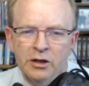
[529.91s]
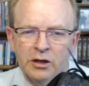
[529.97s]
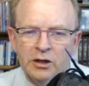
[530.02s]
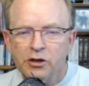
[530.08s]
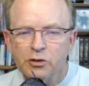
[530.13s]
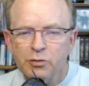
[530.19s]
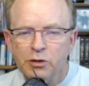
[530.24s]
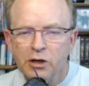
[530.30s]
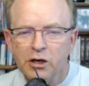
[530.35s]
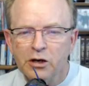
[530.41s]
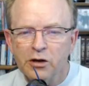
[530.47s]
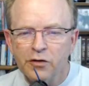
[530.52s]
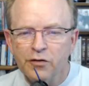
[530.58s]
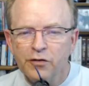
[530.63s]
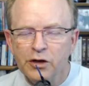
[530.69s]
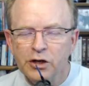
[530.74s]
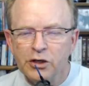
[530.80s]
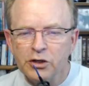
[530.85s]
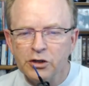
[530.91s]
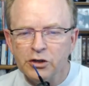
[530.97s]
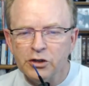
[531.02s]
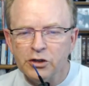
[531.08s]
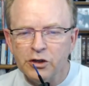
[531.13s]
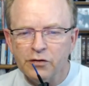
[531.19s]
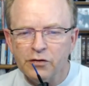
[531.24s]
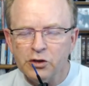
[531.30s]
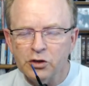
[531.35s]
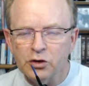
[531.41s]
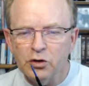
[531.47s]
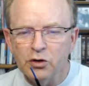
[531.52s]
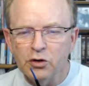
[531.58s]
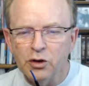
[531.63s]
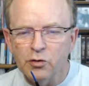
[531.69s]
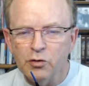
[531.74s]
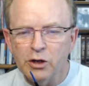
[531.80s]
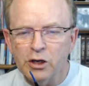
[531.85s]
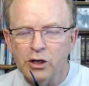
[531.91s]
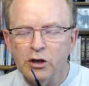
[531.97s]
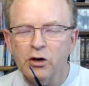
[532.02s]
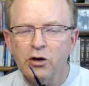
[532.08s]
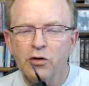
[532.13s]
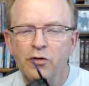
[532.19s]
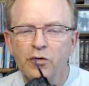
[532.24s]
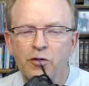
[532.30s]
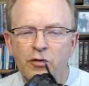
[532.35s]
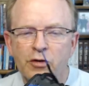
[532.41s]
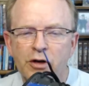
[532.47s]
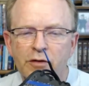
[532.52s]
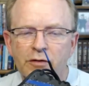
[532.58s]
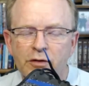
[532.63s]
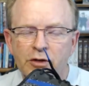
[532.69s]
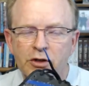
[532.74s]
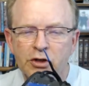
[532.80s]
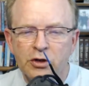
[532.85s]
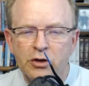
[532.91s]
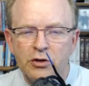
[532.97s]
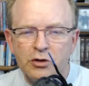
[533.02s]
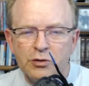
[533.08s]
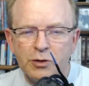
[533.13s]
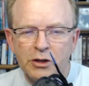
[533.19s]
There's many other features of the sole that we could go through different shoes,